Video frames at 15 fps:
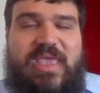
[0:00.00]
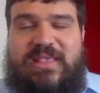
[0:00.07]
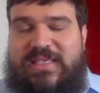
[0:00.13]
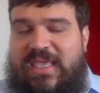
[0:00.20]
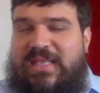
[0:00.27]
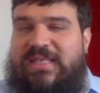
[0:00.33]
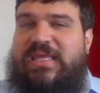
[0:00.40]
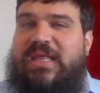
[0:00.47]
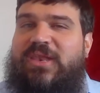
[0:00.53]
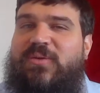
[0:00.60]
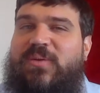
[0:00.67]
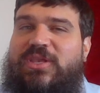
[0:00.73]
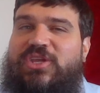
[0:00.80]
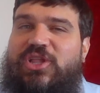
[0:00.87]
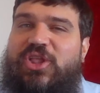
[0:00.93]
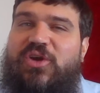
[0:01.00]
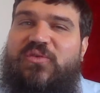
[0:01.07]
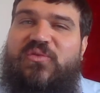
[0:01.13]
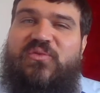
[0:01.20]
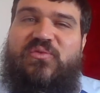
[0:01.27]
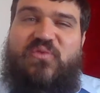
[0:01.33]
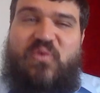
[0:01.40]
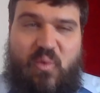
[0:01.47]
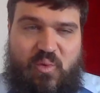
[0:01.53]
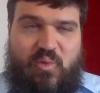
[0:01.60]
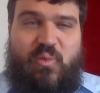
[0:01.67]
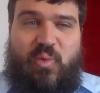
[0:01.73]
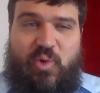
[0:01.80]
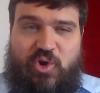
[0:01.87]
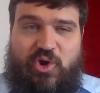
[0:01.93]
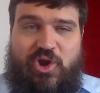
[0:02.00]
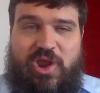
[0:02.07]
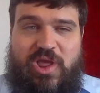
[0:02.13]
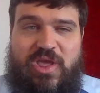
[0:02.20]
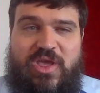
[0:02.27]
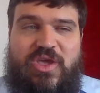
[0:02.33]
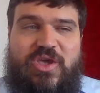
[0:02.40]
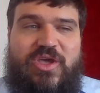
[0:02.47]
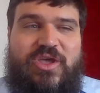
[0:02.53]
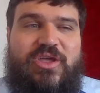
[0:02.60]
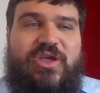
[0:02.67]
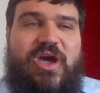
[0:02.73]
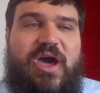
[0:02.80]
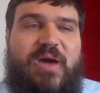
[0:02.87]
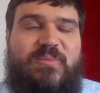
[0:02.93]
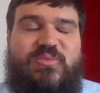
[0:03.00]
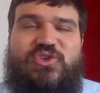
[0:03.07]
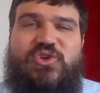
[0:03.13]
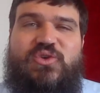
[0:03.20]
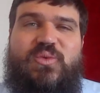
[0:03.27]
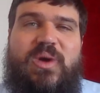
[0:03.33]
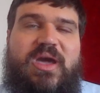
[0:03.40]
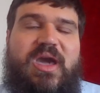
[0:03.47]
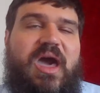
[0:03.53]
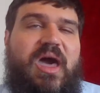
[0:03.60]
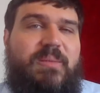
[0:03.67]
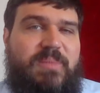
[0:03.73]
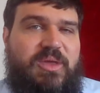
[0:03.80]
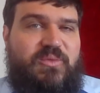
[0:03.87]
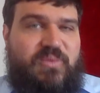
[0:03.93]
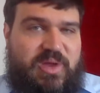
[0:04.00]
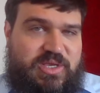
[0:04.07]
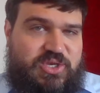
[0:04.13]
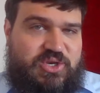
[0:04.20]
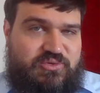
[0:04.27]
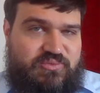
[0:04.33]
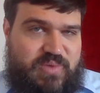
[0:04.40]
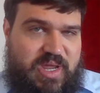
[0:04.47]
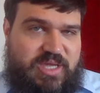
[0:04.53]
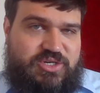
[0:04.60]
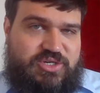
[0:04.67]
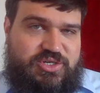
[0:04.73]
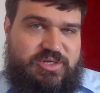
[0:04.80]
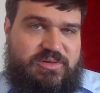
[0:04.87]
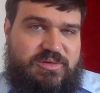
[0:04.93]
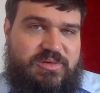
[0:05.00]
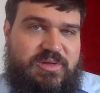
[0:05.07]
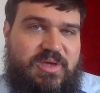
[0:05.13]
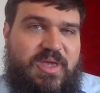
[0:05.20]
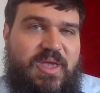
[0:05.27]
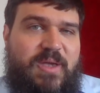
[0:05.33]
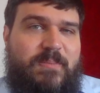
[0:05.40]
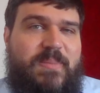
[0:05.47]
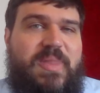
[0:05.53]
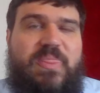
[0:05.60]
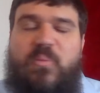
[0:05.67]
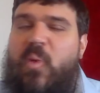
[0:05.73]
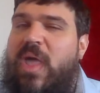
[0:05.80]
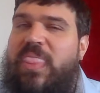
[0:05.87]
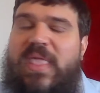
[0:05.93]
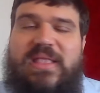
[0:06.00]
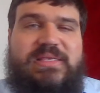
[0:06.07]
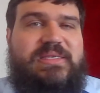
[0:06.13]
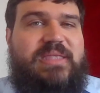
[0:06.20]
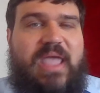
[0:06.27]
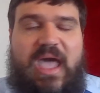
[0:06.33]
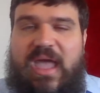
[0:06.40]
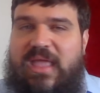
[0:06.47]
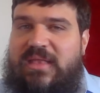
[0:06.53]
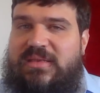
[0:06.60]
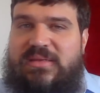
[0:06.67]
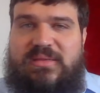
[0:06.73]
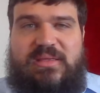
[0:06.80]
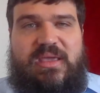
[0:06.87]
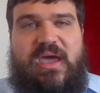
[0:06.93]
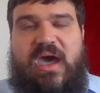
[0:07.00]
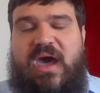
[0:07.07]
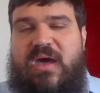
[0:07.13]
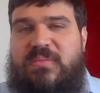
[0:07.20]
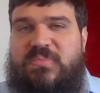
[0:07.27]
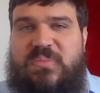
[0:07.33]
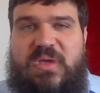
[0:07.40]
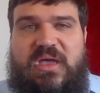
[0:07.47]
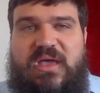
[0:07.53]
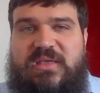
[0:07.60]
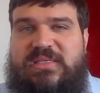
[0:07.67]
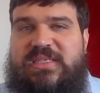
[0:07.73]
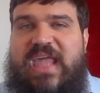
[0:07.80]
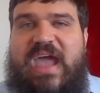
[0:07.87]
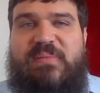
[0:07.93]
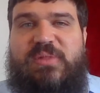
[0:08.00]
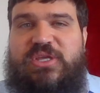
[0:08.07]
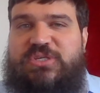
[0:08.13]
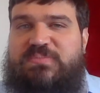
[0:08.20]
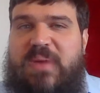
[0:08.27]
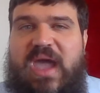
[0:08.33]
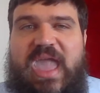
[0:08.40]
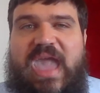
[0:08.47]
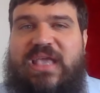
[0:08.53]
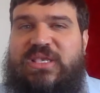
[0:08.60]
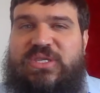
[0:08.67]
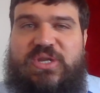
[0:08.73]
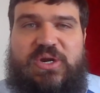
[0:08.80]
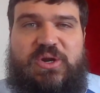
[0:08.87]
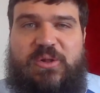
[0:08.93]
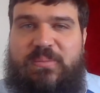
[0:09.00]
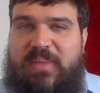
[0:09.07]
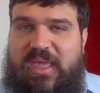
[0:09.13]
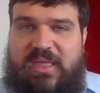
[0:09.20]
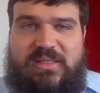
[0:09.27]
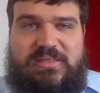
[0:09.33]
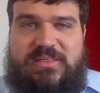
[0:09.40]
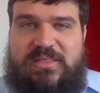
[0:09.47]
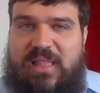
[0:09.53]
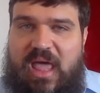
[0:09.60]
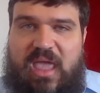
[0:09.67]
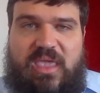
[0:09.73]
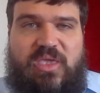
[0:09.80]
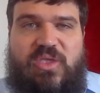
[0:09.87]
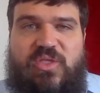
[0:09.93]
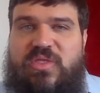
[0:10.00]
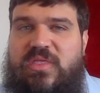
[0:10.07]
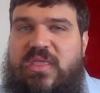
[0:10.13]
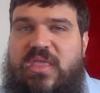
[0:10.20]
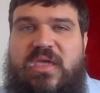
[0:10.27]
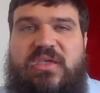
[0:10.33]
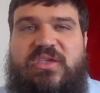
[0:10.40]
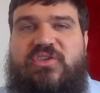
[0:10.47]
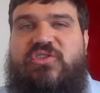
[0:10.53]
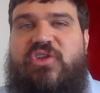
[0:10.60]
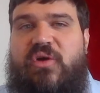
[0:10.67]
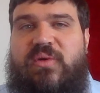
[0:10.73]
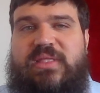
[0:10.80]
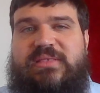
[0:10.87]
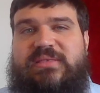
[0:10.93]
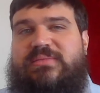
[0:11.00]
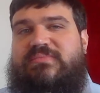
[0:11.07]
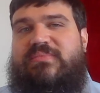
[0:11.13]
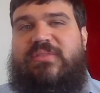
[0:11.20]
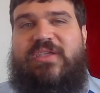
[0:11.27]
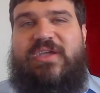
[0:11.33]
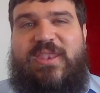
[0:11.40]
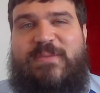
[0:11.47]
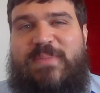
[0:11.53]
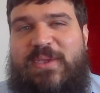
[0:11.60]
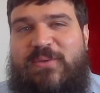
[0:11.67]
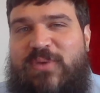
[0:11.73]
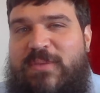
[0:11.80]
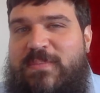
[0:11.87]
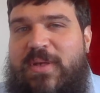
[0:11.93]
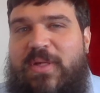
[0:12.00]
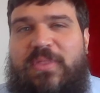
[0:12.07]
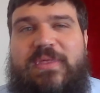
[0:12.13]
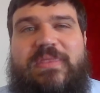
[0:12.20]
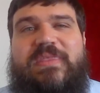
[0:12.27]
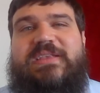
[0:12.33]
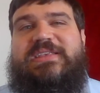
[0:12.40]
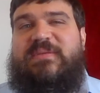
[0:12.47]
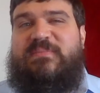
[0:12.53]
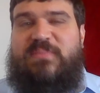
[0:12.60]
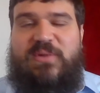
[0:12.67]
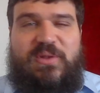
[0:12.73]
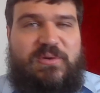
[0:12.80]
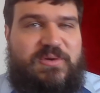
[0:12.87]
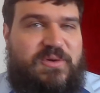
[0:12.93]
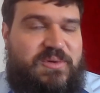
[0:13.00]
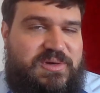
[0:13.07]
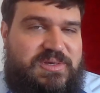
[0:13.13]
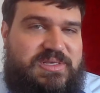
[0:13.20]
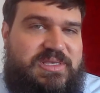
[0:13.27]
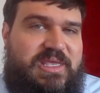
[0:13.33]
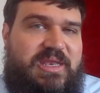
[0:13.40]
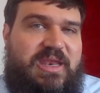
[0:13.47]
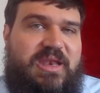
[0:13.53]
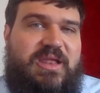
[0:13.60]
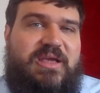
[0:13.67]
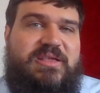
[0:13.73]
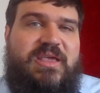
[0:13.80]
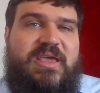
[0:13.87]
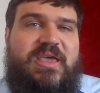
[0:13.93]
continuing to look forward to a coming restoration, but one that's not established by external means, like, it's going to be rebuilding the temple or sitting a